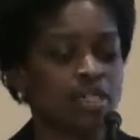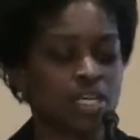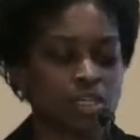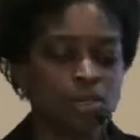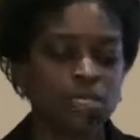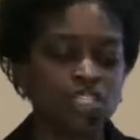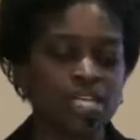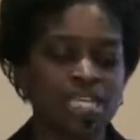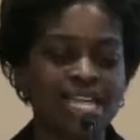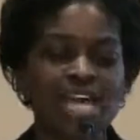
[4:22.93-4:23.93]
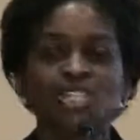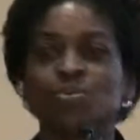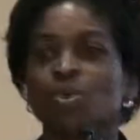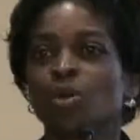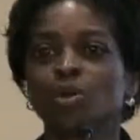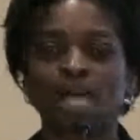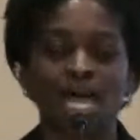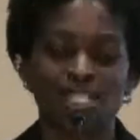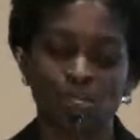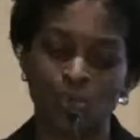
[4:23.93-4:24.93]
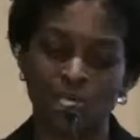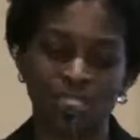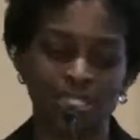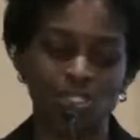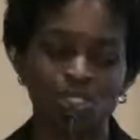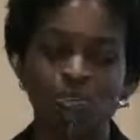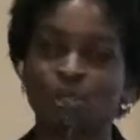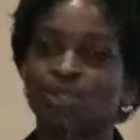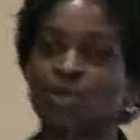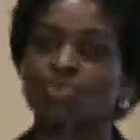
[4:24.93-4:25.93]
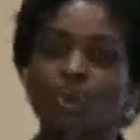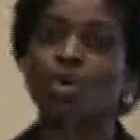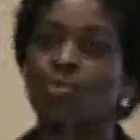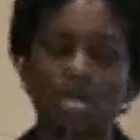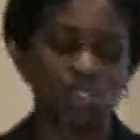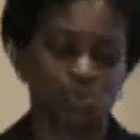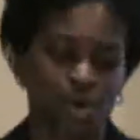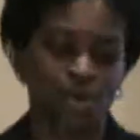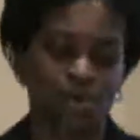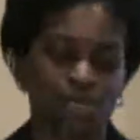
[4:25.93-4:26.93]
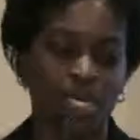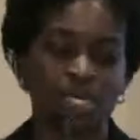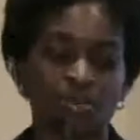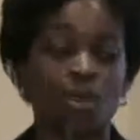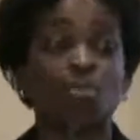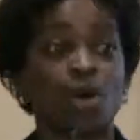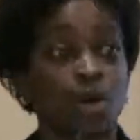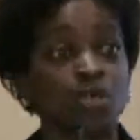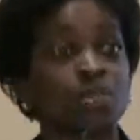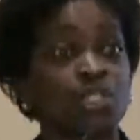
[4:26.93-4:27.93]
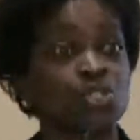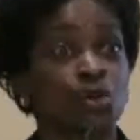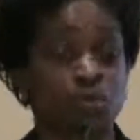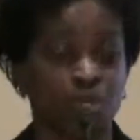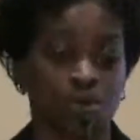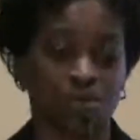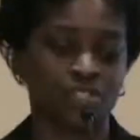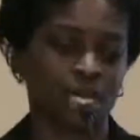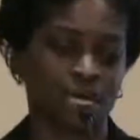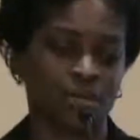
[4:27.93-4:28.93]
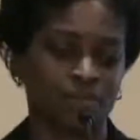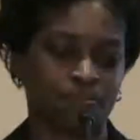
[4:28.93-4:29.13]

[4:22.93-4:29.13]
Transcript: the Commission has had to mobilize quickly to build a robust record in a remarkably short period of time.